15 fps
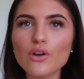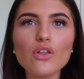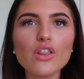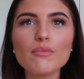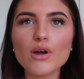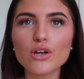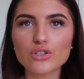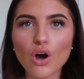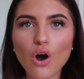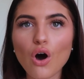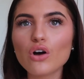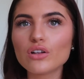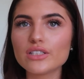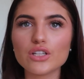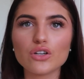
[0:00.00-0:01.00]
They're not the most
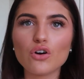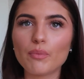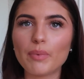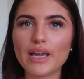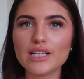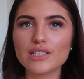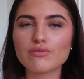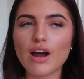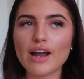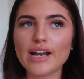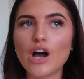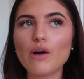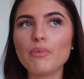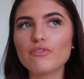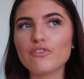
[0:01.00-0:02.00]
hot Dior piece right
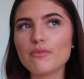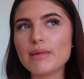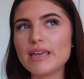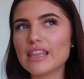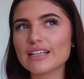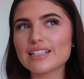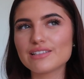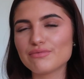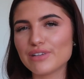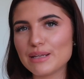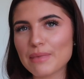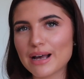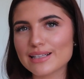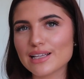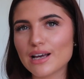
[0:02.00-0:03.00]
now, but for me that doesn't
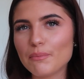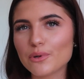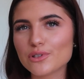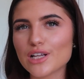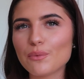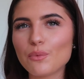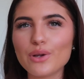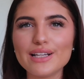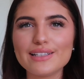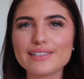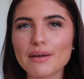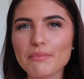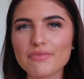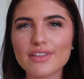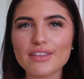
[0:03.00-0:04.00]
really matter because I
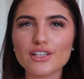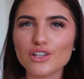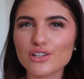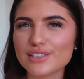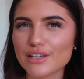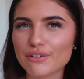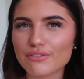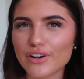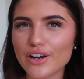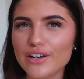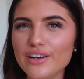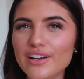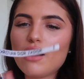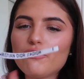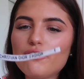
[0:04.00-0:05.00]
wanted something that looked
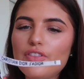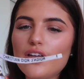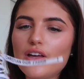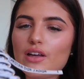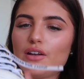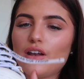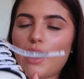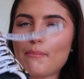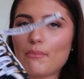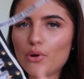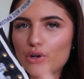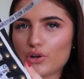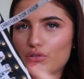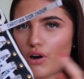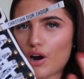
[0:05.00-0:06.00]
different. Love the like
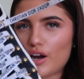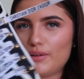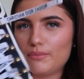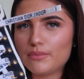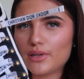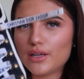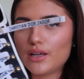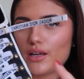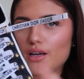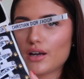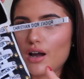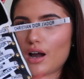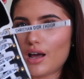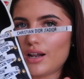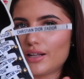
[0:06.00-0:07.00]
monochrome
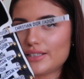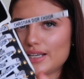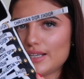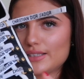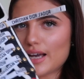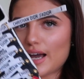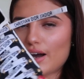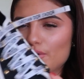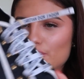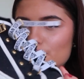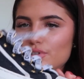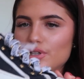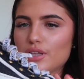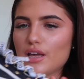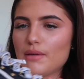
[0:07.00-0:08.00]
colour details to